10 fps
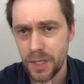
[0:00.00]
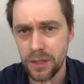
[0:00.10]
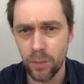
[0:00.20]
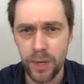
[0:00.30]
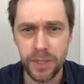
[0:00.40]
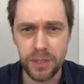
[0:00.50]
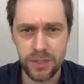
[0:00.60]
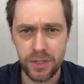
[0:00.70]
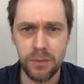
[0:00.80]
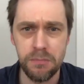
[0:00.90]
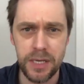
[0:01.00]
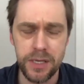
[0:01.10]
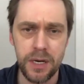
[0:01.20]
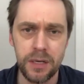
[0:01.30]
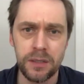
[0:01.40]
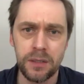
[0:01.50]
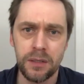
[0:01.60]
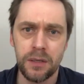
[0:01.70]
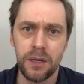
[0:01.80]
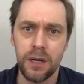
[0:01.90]
way we consume media,
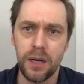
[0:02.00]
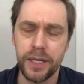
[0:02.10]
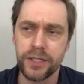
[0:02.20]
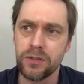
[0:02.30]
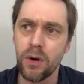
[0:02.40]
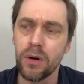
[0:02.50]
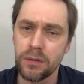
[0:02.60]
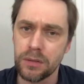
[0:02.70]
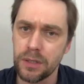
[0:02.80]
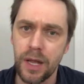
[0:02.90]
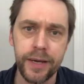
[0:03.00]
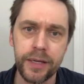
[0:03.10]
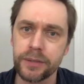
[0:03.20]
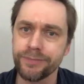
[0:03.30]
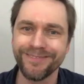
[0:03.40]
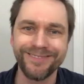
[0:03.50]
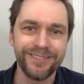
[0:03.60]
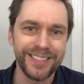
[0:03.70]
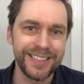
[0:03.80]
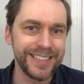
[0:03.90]
it's not like
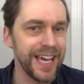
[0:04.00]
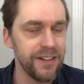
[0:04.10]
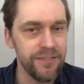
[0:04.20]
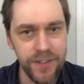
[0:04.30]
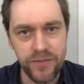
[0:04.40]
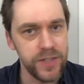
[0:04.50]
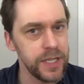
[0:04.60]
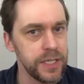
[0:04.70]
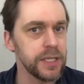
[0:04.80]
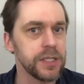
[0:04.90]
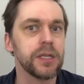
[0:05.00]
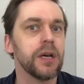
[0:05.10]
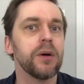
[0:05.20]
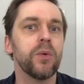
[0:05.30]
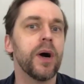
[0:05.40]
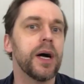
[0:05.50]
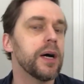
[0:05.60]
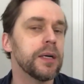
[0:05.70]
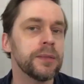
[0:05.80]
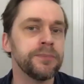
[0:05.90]
10, 15 years ago
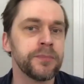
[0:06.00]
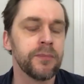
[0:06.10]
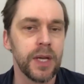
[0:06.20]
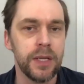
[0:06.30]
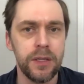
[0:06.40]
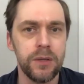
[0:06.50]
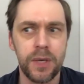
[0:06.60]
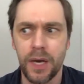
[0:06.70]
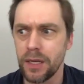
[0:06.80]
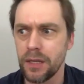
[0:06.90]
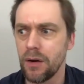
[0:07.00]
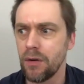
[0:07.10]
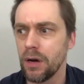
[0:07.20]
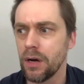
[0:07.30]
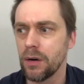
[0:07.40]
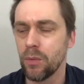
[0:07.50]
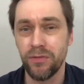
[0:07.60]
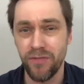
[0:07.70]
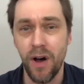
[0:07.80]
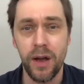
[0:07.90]
where in the UK there are, what,
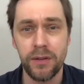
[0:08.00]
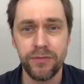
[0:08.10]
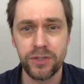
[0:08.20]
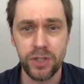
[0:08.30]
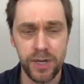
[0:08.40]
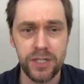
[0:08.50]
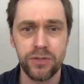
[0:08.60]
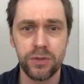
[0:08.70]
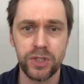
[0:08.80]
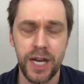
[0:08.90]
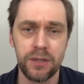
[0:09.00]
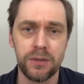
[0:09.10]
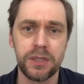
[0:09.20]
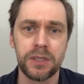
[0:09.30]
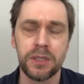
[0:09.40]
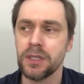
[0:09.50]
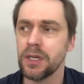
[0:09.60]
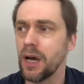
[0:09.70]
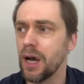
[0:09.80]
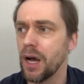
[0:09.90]
5 terrestrial channels,
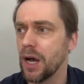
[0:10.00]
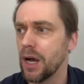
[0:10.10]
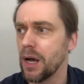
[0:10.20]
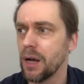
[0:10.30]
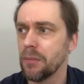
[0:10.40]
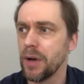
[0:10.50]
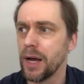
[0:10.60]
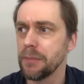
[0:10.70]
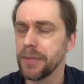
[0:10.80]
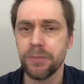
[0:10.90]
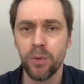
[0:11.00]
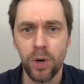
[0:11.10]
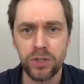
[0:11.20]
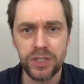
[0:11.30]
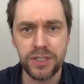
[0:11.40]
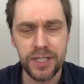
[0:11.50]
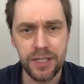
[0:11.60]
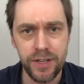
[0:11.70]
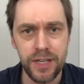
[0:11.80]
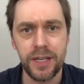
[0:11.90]
and people watching
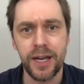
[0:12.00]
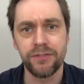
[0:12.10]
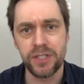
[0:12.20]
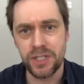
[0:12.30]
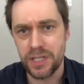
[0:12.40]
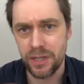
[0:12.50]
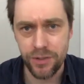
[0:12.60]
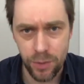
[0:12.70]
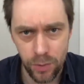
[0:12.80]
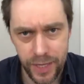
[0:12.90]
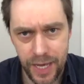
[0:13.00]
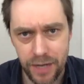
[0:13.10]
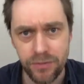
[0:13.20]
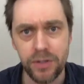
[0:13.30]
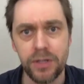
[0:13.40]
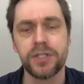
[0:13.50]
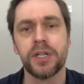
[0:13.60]
TV have to sit through all the adverts.